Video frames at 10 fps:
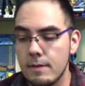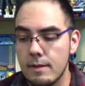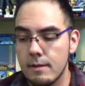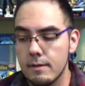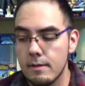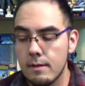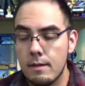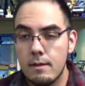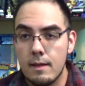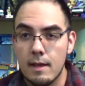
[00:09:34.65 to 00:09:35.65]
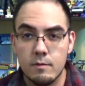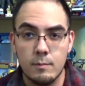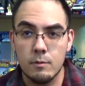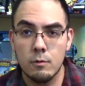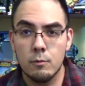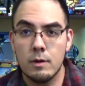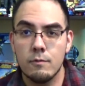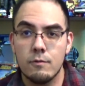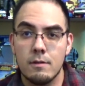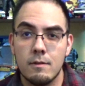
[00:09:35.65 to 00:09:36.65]
and asking me cool
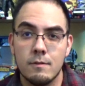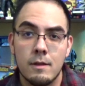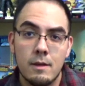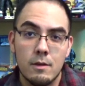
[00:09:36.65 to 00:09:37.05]
questions.